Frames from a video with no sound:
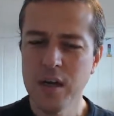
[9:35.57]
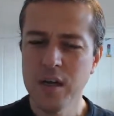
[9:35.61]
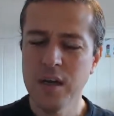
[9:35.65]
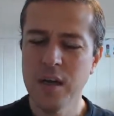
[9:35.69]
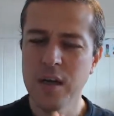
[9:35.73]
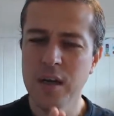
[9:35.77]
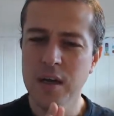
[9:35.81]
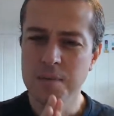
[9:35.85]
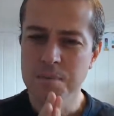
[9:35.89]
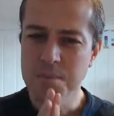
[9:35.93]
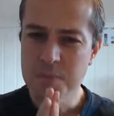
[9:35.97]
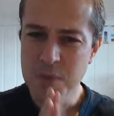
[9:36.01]

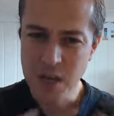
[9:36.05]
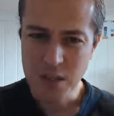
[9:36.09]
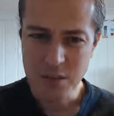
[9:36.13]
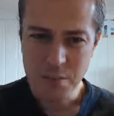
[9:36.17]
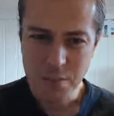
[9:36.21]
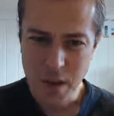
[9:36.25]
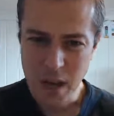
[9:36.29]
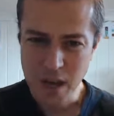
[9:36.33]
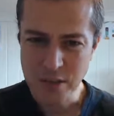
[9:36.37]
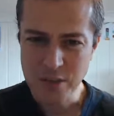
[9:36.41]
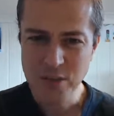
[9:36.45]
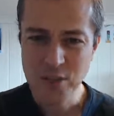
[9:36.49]

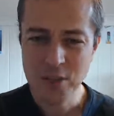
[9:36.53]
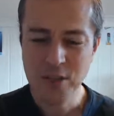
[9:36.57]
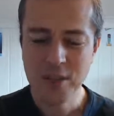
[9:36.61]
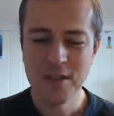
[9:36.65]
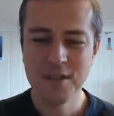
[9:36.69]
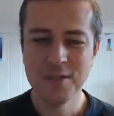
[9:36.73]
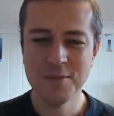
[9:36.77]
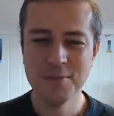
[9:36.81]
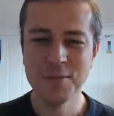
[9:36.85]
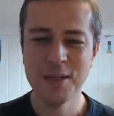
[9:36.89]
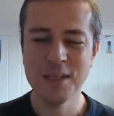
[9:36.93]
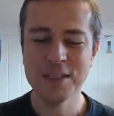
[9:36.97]
Not much,
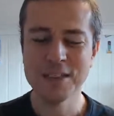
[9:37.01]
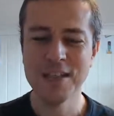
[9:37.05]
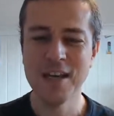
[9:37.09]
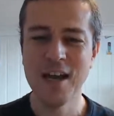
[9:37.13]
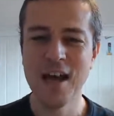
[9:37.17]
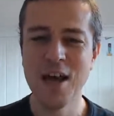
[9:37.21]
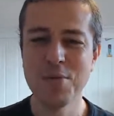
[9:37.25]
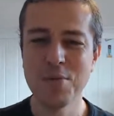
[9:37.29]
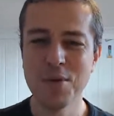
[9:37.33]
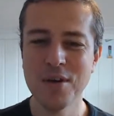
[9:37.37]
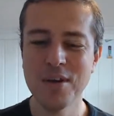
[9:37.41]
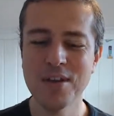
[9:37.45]
but
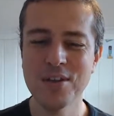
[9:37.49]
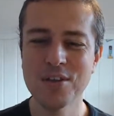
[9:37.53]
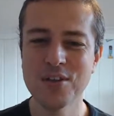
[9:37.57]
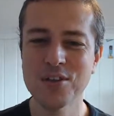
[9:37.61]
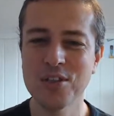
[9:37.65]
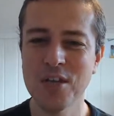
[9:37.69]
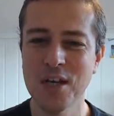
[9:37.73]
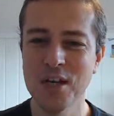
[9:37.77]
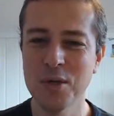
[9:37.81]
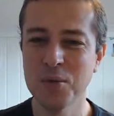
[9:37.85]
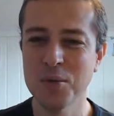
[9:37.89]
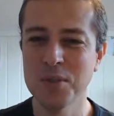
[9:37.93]
I'm gonna
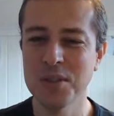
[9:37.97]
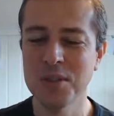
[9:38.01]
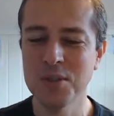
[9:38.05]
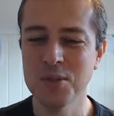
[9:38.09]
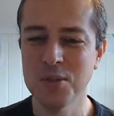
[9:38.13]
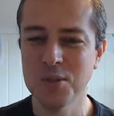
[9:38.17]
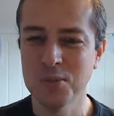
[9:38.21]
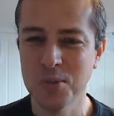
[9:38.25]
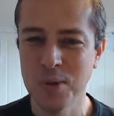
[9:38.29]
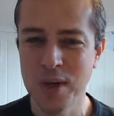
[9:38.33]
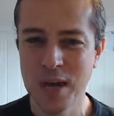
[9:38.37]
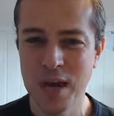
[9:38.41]
share with
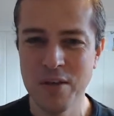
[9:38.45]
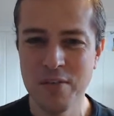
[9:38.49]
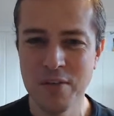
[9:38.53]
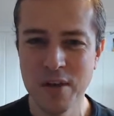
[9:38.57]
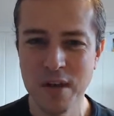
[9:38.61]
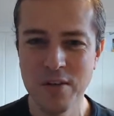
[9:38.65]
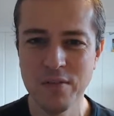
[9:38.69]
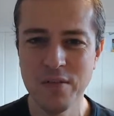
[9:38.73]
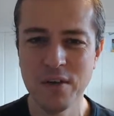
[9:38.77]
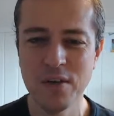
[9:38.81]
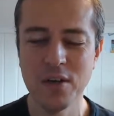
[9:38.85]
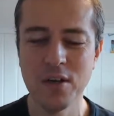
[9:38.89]
you whatever
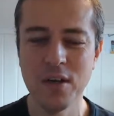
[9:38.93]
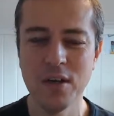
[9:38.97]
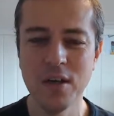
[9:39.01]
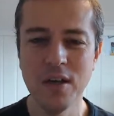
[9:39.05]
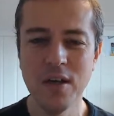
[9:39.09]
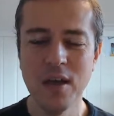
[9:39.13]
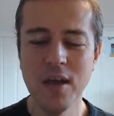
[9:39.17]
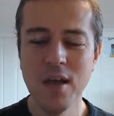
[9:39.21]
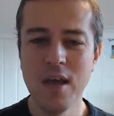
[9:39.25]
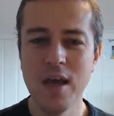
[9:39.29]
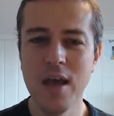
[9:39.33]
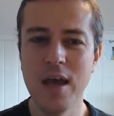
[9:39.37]
I've
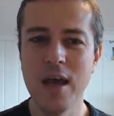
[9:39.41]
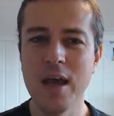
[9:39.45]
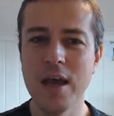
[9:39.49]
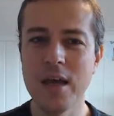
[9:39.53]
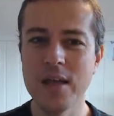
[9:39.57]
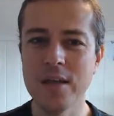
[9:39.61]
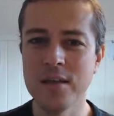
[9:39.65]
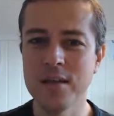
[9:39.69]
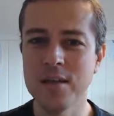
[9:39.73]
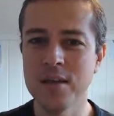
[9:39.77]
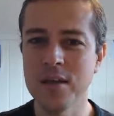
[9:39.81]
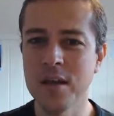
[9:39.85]
learned,
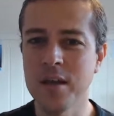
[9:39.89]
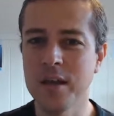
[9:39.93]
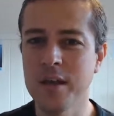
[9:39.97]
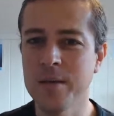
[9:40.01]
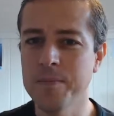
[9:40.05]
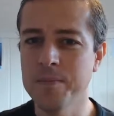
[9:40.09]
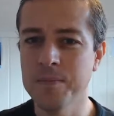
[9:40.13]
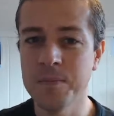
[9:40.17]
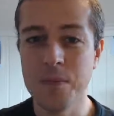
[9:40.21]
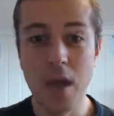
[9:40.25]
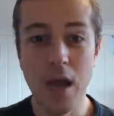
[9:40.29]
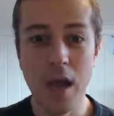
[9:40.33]
and
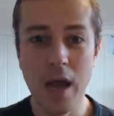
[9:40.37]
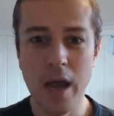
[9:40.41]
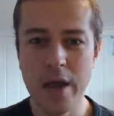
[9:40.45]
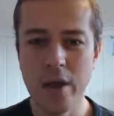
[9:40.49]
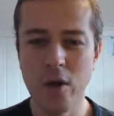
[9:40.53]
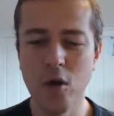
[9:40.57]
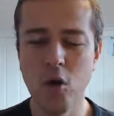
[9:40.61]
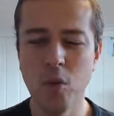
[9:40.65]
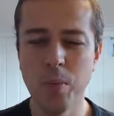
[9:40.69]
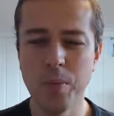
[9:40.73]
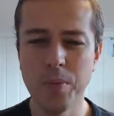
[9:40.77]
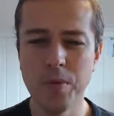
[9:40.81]
I
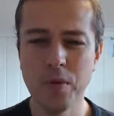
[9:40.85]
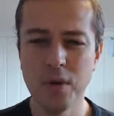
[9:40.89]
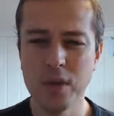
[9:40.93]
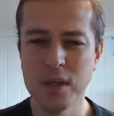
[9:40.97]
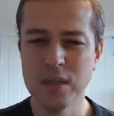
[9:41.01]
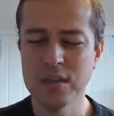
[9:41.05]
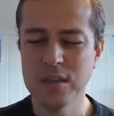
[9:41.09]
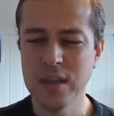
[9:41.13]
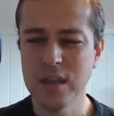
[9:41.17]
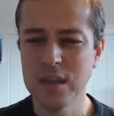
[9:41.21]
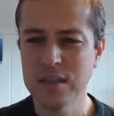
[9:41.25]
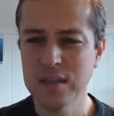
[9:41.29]
hope you
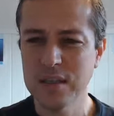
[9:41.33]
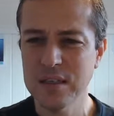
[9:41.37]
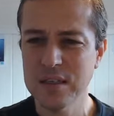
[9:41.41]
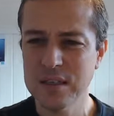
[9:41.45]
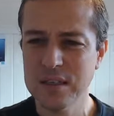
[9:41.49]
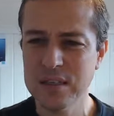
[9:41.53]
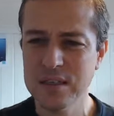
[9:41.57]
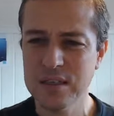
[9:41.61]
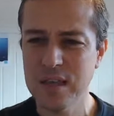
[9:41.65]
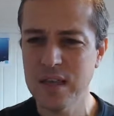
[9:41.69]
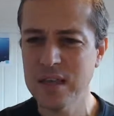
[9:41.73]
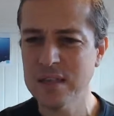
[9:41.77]
can take
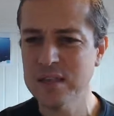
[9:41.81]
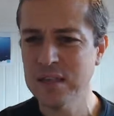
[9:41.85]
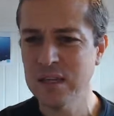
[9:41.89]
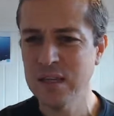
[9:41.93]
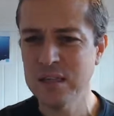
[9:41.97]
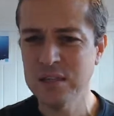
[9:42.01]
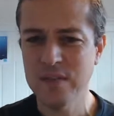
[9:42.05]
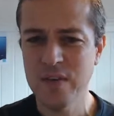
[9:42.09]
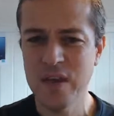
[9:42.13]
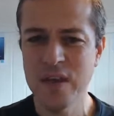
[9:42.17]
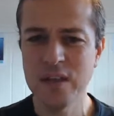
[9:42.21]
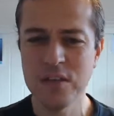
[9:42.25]
this as an
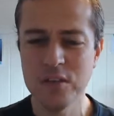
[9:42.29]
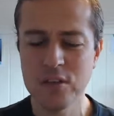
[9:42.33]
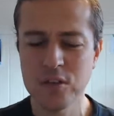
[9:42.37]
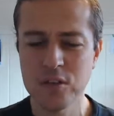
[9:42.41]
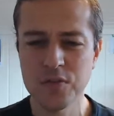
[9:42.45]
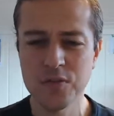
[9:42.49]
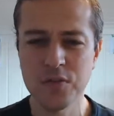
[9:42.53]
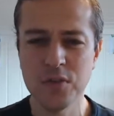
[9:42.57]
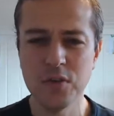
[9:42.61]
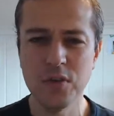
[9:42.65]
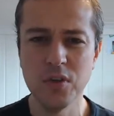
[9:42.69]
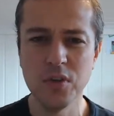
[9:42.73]
advantage
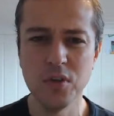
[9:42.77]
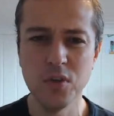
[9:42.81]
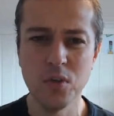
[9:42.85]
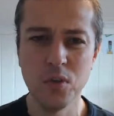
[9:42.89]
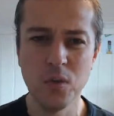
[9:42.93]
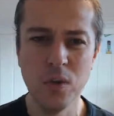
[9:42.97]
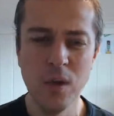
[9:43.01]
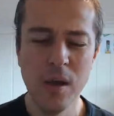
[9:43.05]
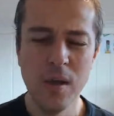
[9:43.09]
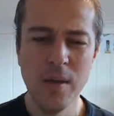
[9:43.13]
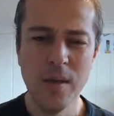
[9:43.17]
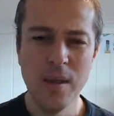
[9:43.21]
for
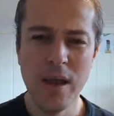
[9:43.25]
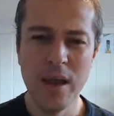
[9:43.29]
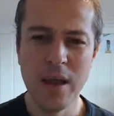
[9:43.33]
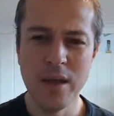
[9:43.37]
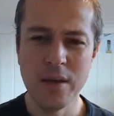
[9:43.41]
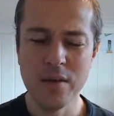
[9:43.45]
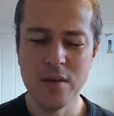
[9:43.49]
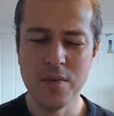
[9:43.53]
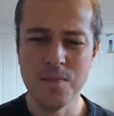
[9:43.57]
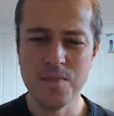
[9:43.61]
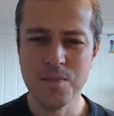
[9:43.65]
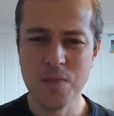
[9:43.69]
you.
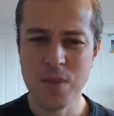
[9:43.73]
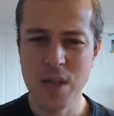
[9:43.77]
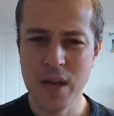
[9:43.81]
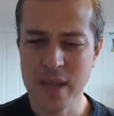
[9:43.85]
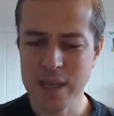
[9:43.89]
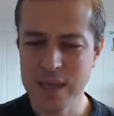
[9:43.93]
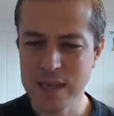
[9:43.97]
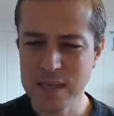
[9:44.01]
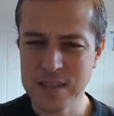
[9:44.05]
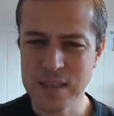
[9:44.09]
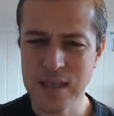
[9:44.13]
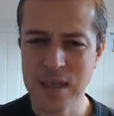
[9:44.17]
And
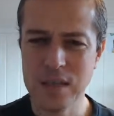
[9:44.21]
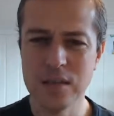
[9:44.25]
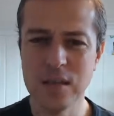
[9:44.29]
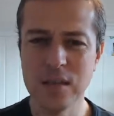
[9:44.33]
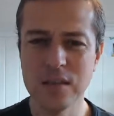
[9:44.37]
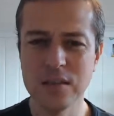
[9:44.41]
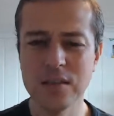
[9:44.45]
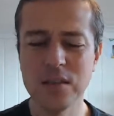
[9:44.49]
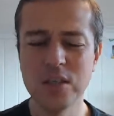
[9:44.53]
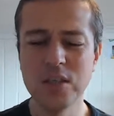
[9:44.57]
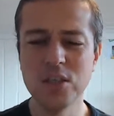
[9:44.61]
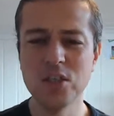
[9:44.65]
like I said,
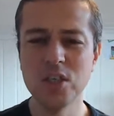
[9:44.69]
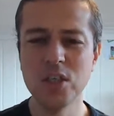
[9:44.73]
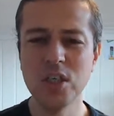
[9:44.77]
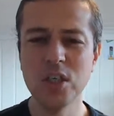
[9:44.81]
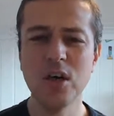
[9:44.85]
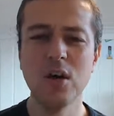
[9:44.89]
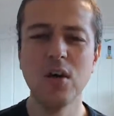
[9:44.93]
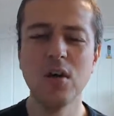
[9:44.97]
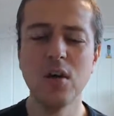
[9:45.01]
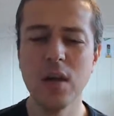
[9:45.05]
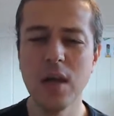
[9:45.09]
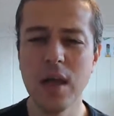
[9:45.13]
teaching
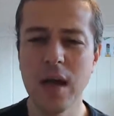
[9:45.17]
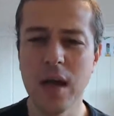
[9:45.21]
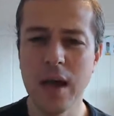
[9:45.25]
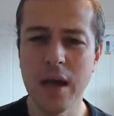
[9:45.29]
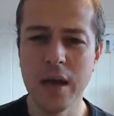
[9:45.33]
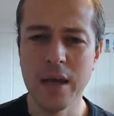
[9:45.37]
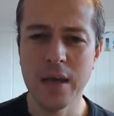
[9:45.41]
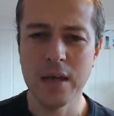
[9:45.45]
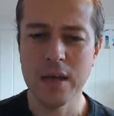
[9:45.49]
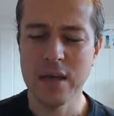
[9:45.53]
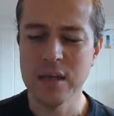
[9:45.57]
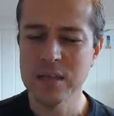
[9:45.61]

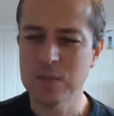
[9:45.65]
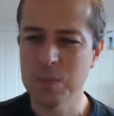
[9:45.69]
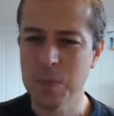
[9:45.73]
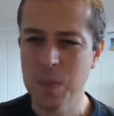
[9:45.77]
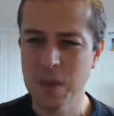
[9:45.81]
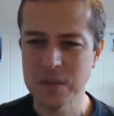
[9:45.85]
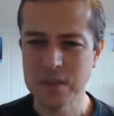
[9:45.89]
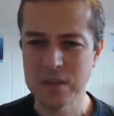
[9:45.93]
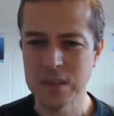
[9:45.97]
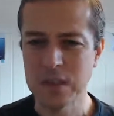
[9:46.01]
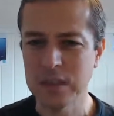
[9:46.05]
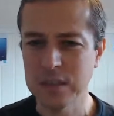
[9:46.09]
online is
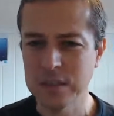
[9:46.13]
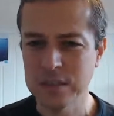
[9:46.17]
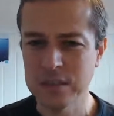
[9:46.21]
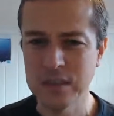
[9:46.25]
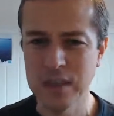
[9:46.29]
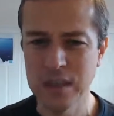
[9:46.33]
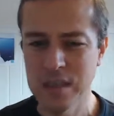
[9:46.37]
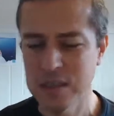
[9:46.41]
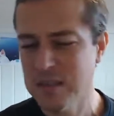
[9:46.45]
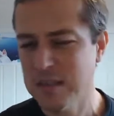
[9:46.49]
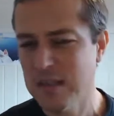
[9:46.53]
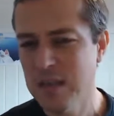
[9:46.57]
basically
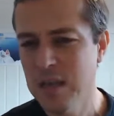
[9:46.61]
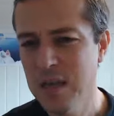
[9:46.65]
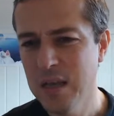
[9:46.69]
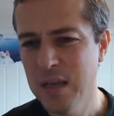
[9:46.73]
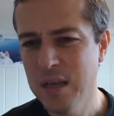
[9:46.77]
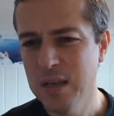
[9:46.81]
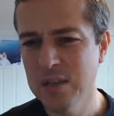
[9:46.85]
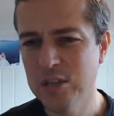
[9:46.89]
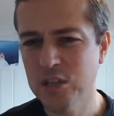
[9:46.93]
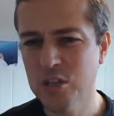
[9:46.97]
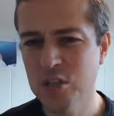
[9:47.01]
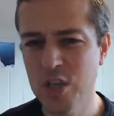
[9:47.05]
this:
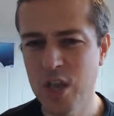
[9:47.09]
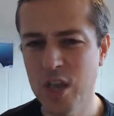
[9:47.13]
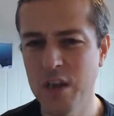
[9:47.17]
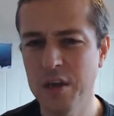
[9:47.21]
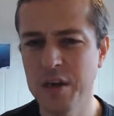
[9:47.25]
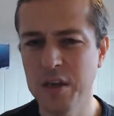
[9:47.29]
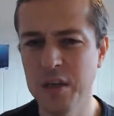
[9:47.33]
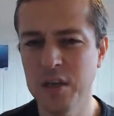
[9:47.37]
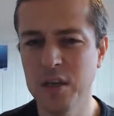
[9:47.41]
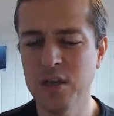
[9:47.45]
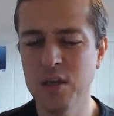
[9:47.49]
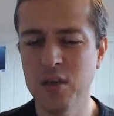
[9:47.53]
is
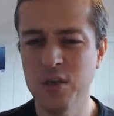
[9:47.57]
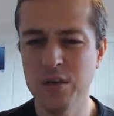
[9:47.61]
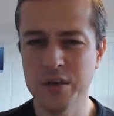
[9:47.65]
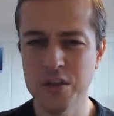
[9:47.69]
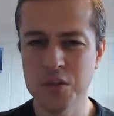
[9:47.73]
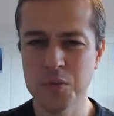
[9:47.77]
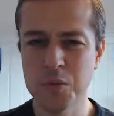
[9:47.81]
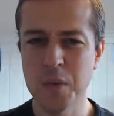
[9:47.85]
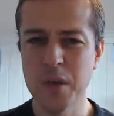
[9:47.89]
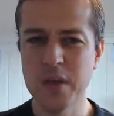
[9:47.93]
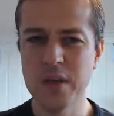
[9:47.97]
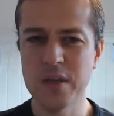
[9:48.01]
sharing your
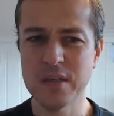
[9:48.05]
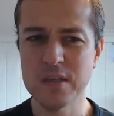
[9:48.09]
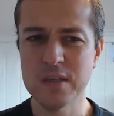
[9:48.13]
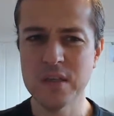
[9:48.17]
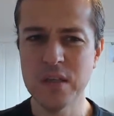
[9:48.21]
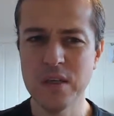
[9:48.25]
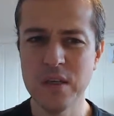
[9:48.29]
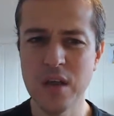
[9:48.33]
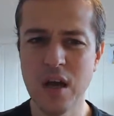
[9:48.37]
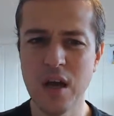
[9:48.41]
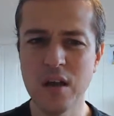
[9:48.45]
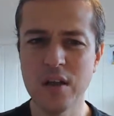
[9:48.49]
experience
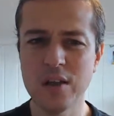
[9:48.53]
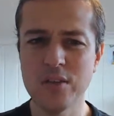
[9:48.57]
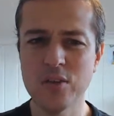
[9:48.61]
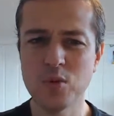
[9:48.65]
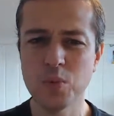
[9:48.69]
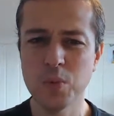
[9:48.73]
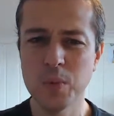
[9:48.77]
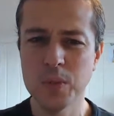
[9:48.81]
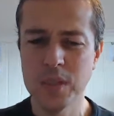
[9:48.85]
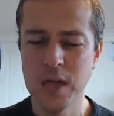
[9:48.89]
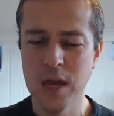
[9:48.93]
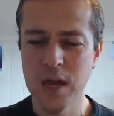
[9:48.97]
and
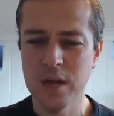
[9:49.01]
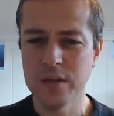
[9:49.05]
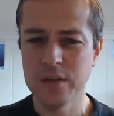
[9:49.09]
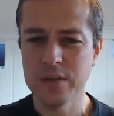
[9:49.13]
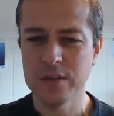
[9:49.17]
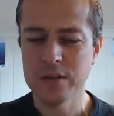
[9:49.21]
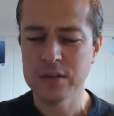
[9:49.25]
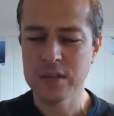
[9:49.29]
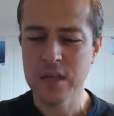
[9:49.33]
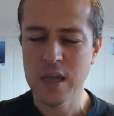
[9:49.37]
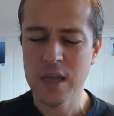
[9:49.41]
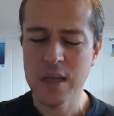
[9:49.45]
knowledge with
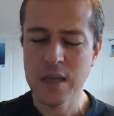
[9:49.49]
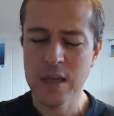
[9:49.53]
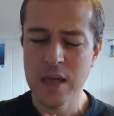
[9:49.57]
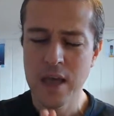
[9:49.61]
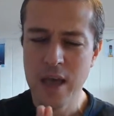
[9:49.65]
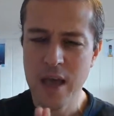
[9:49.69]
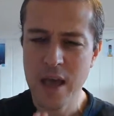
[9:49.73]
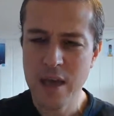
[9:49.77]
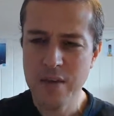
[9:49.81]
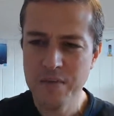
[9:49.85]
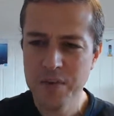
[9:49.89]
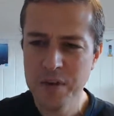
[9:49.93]
others, and
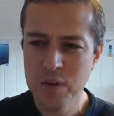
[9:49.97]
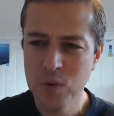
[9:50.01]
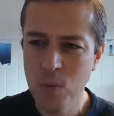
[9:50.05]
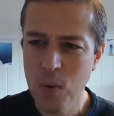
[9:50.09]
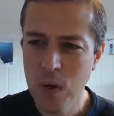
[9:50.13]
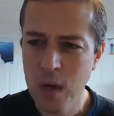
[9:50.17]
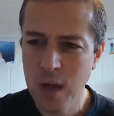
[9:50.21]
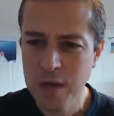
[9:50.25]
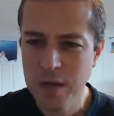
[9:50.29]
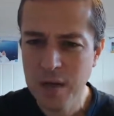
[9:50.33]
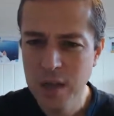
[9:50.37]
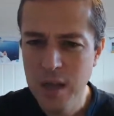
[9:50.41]

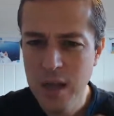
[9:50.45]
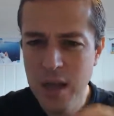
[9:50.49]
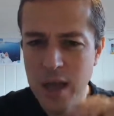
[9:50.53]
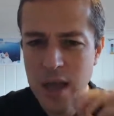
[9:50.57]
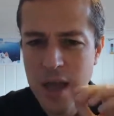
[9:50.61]
everyone,